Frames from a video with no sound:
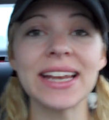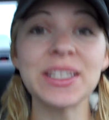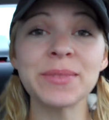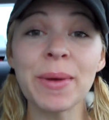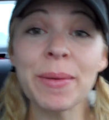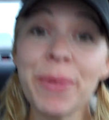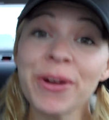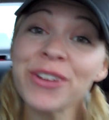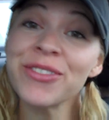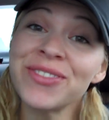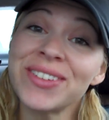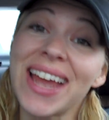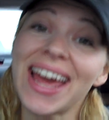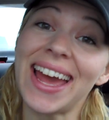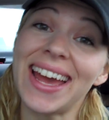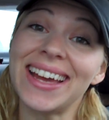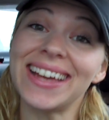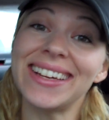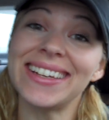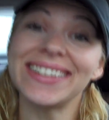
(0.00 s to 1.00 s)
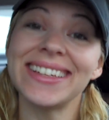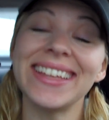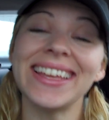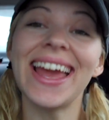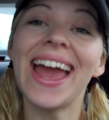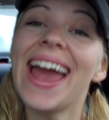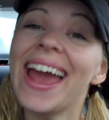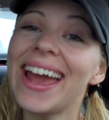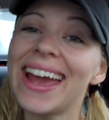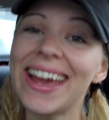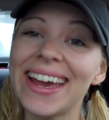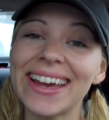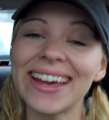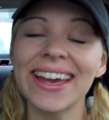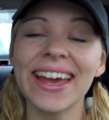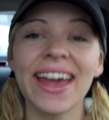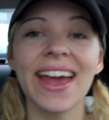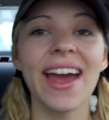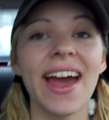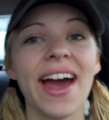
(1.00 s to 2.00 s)
it's my birthday.
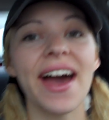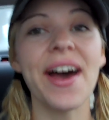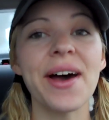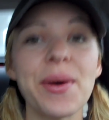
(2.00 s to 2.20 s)
Yay.